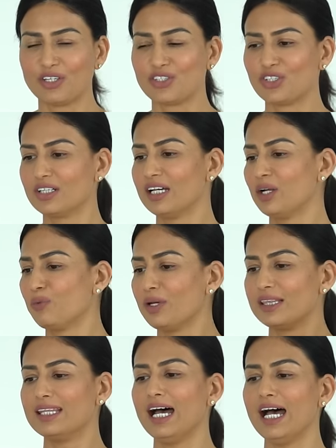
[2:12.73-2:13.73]
Once you're done
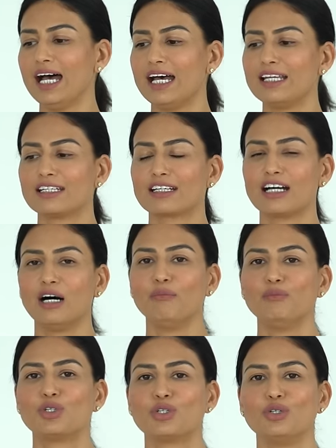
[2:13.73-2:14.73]
with that,
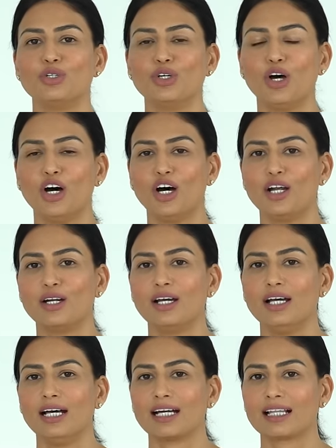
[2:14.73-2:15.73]
come to your
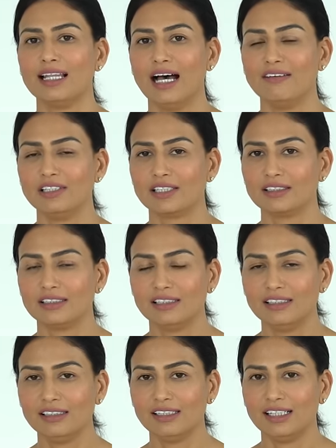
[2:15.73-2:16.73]
clavicle,
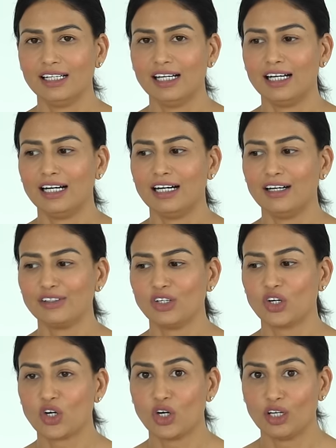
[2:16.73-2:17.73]
uh,
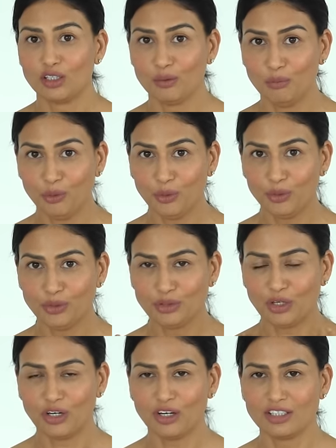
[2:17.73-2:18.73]
your collarbone
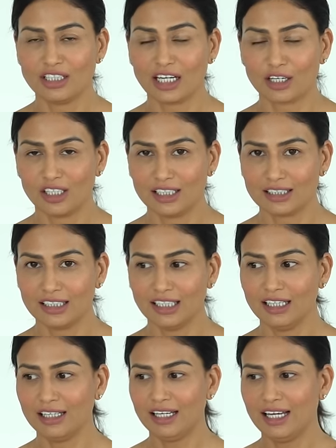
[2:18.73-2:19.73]
or
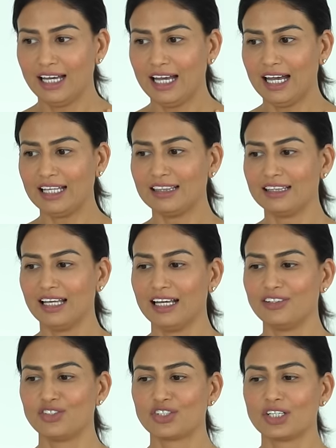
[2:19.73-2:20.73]
décolleté, and
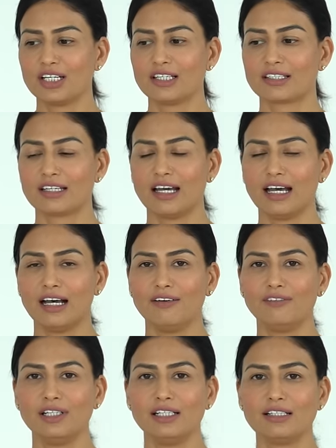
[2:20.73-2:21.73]
then just
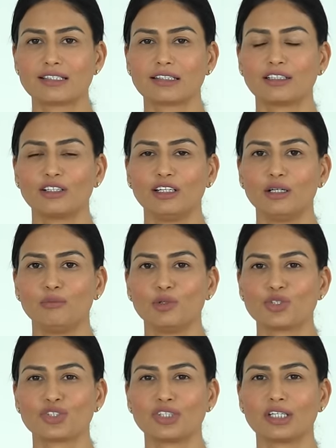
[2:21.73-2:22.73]
have little circular
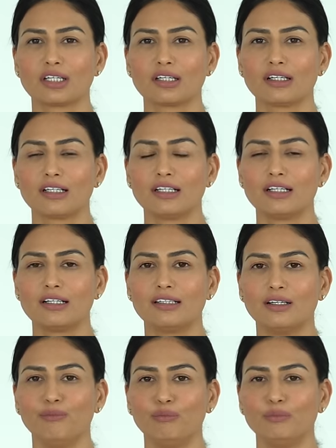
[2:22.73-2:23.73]
motion here.
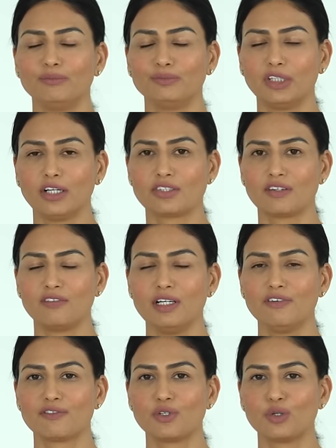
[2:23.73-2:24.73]
Um, lots of
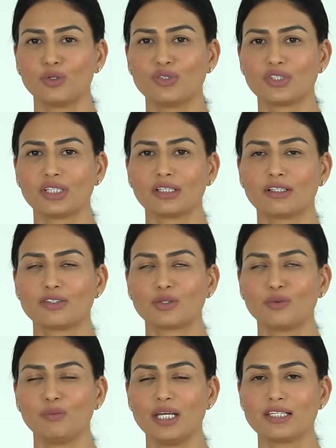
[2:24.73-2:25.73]
lymph nodes here, so
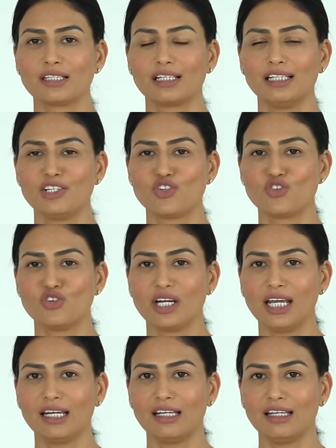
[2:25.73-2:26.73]
we're basically
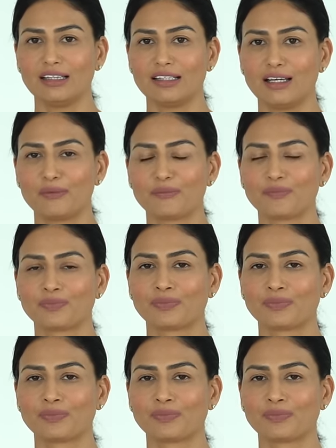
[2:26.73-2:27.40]
draining them.